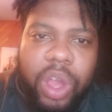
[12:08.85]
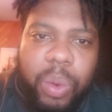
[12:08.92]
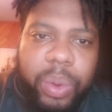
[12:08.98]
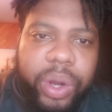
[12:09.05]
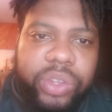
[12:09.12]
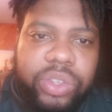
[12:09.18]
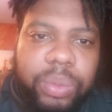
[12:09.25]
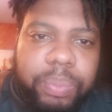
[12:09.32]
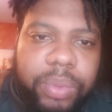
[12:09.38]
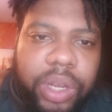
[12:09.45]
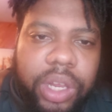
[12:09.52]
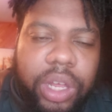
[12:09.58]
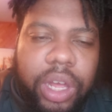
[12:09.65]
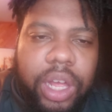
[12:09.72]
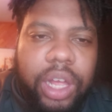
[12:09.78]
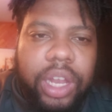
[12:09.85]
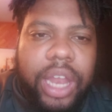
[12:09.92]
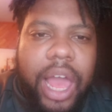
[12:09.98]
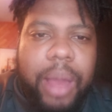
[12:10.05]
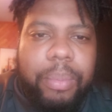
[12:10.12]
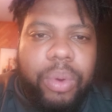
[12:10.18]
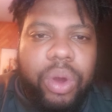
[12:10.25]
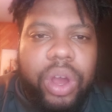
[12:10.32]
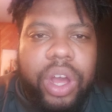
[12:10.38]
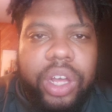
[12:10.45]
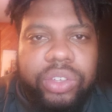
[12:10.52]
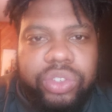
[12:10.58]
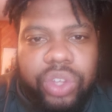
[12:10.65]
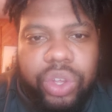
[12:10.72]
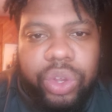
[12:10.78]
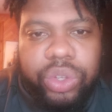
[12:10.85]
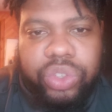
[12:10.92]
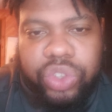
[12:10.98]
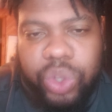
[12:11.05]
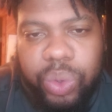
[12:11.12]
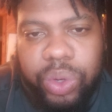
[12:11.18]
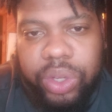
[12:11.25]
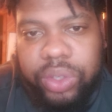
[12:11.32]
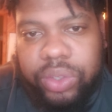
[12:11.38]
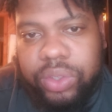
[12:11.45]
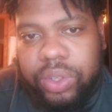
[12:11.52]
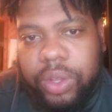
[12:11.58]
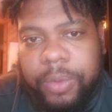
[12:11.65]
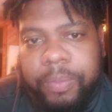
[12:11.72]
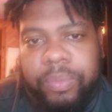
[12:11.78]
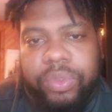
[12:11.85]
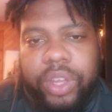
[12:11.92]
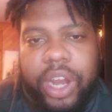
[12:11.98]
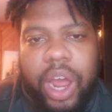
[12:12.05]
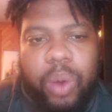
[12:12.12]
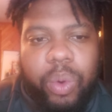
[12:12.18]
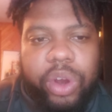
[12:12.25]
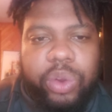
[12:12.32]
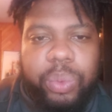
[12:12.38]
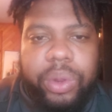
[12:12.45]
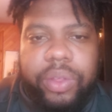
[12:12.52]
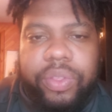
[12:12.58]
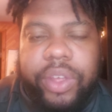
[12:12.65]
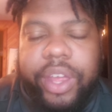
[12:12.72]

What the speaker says: where there's a lot more huskier students that I work with.